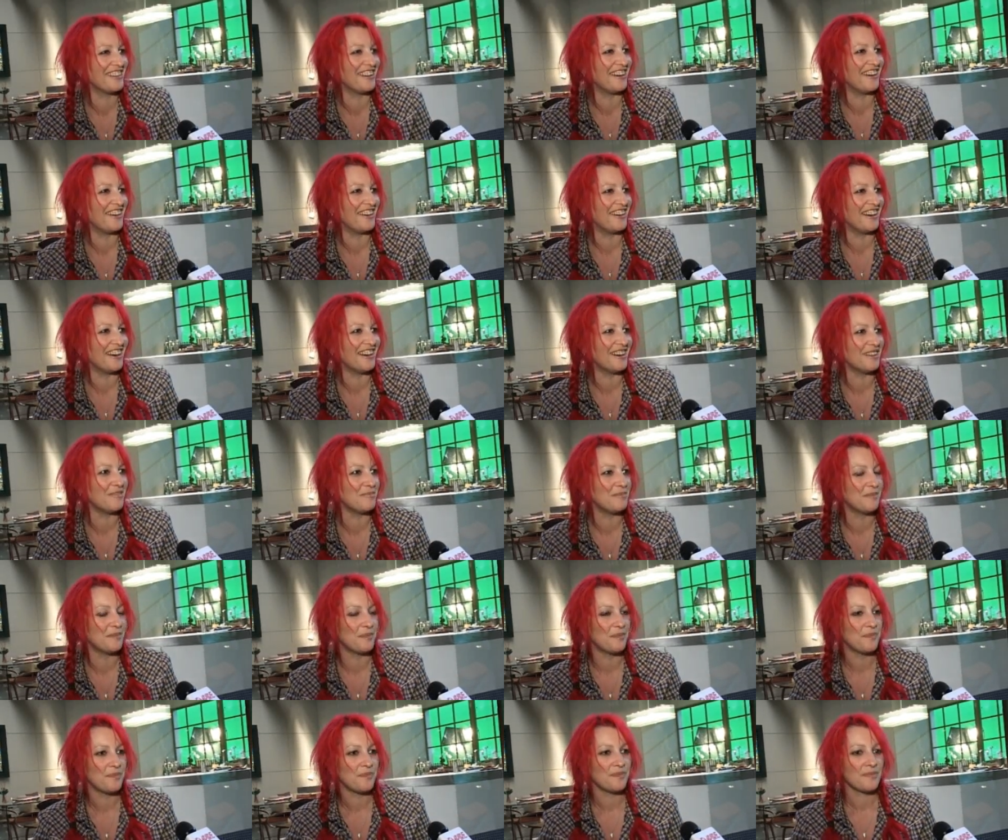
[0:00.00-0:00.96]
you know.
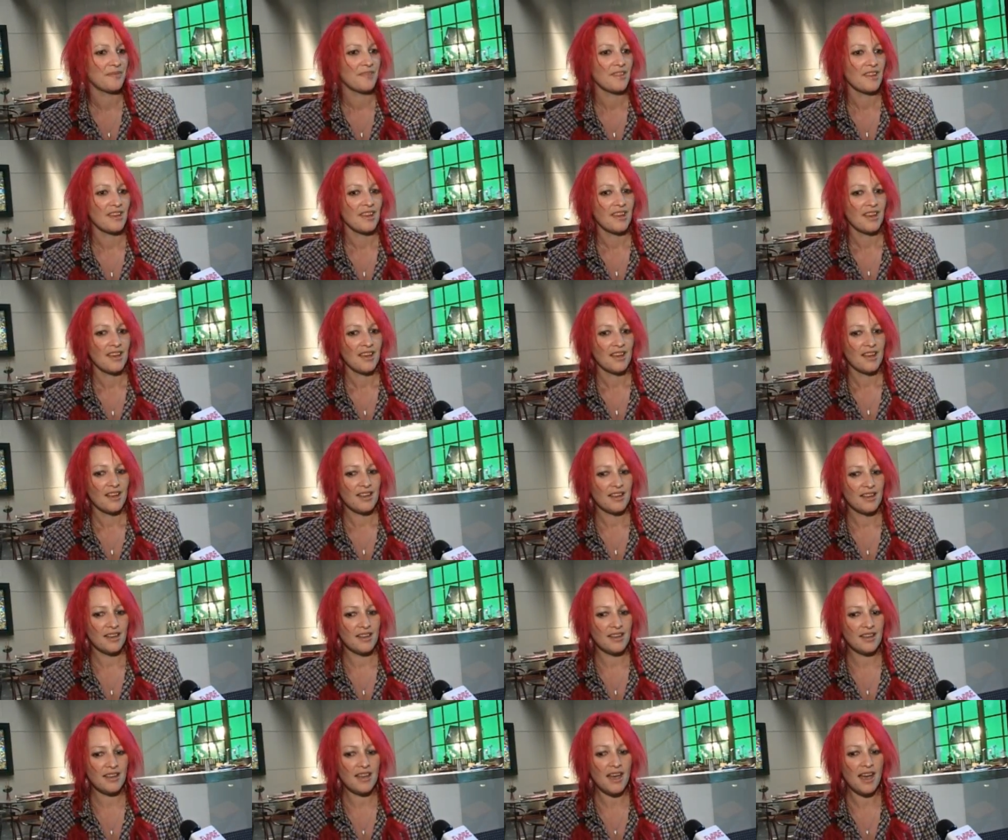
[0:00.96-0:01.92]
Um,
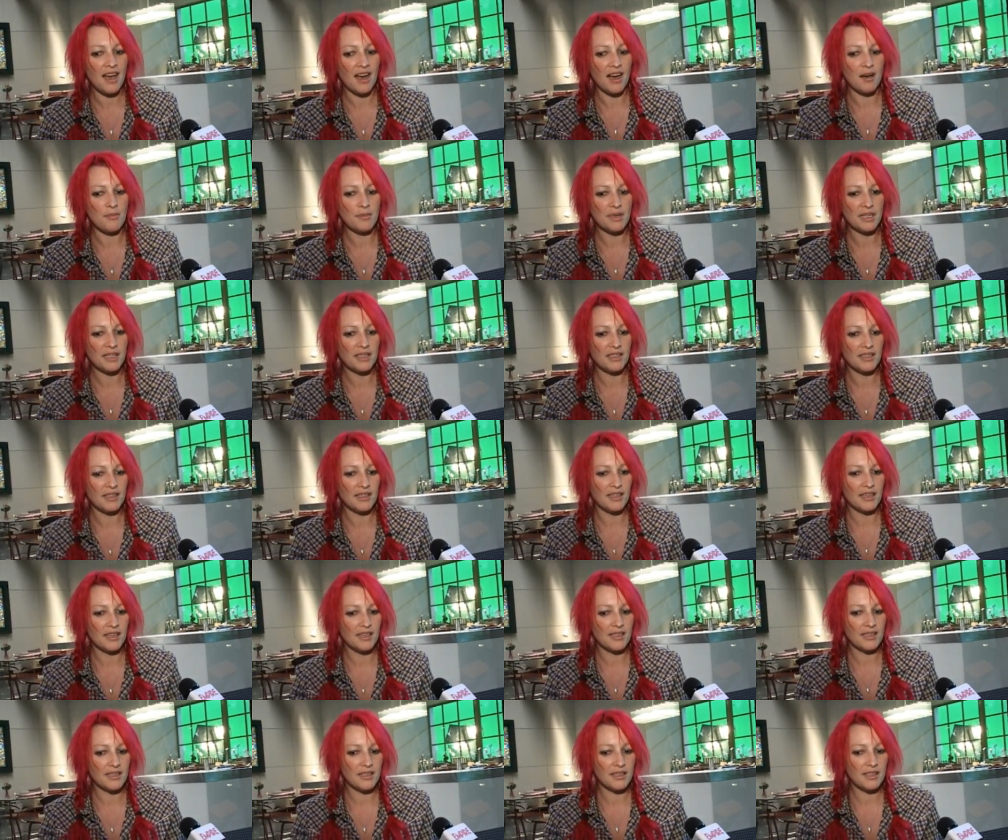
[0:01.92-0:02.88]
yeah, I mean,
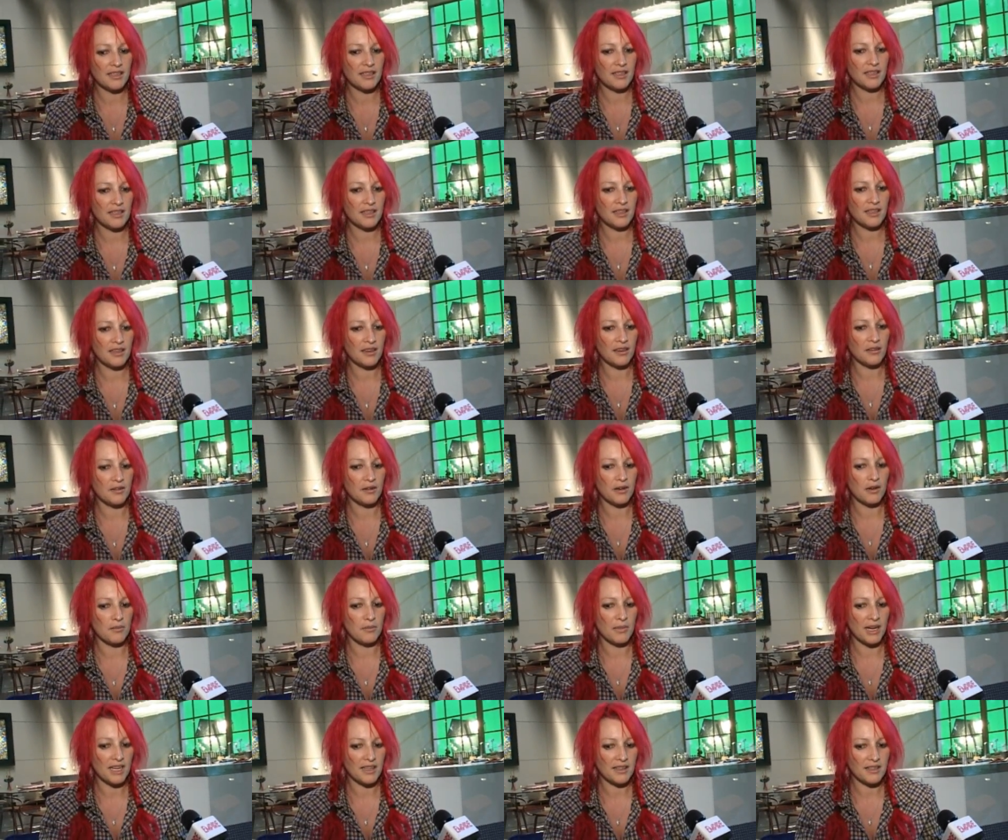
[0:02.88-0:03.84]
it, you know,
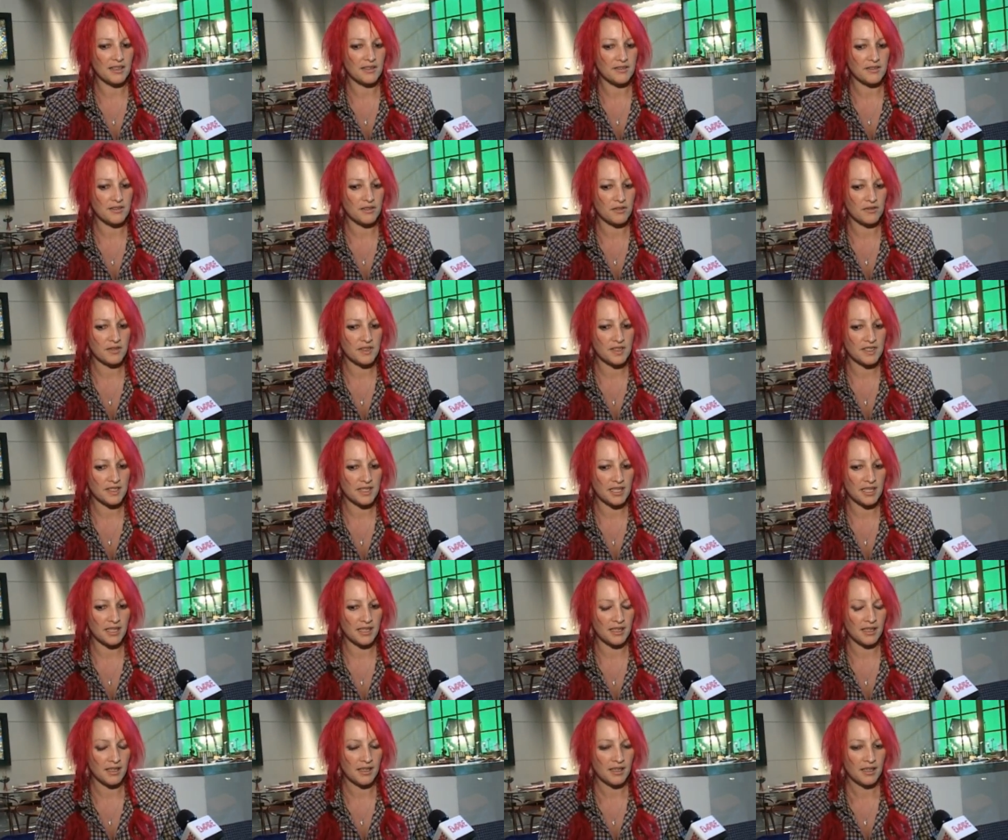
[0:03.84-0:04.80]
Matthews
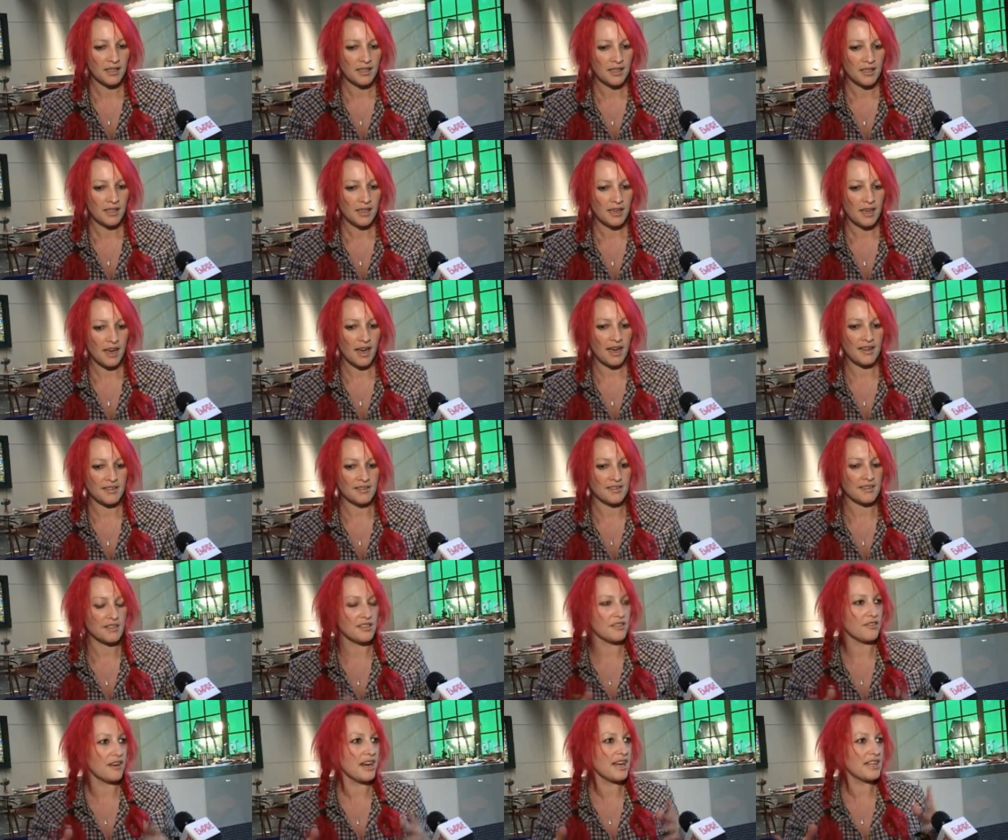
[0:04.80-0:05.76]
obviously, as
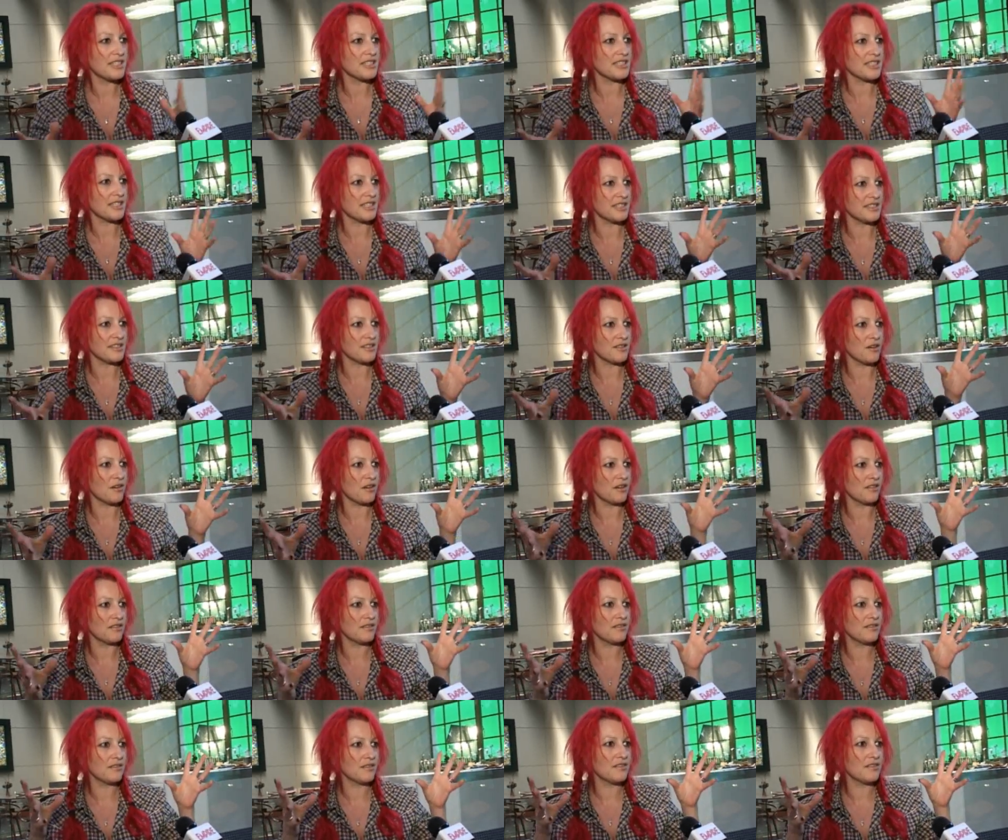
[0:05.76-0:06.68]
the director, he's got,